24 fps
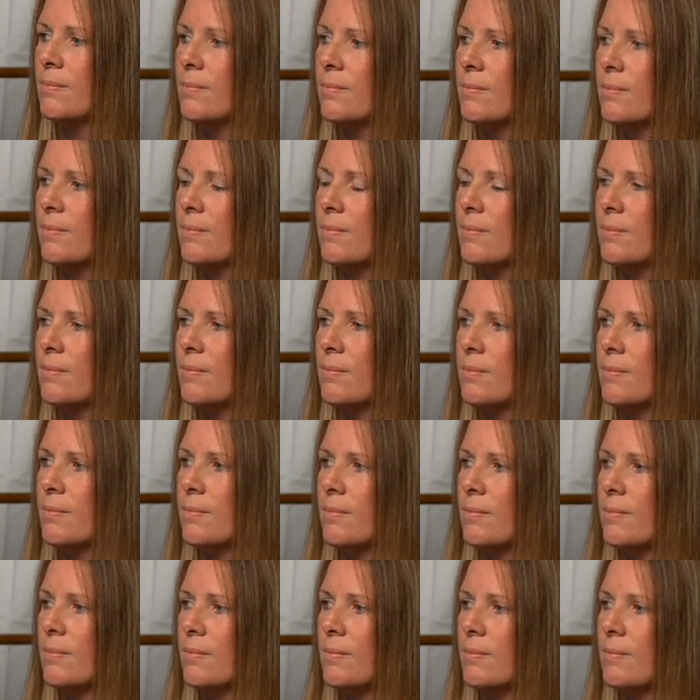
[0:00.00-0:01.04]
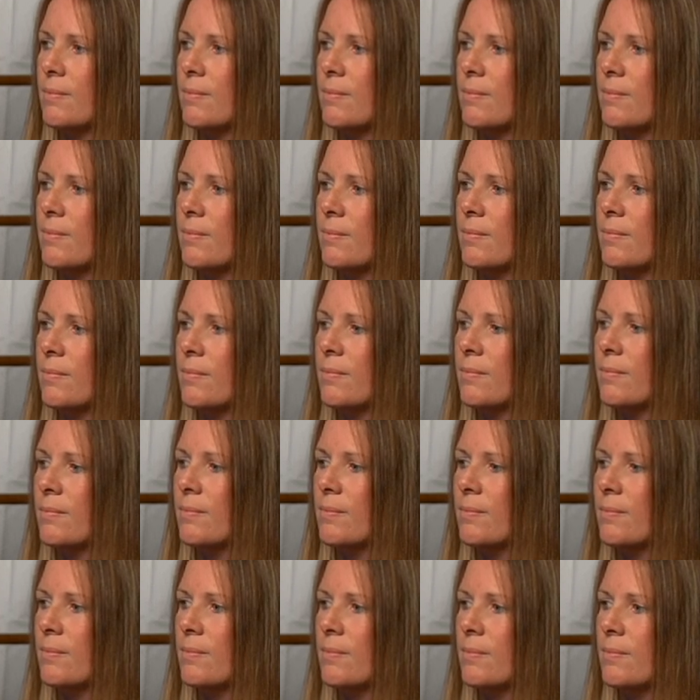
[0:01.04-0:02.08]

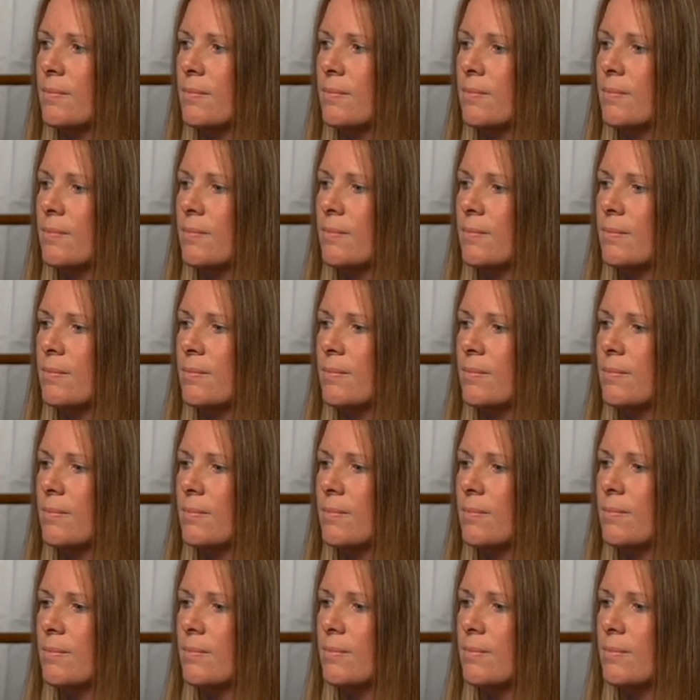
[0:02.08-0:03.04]
No words are spoken by the person on screen.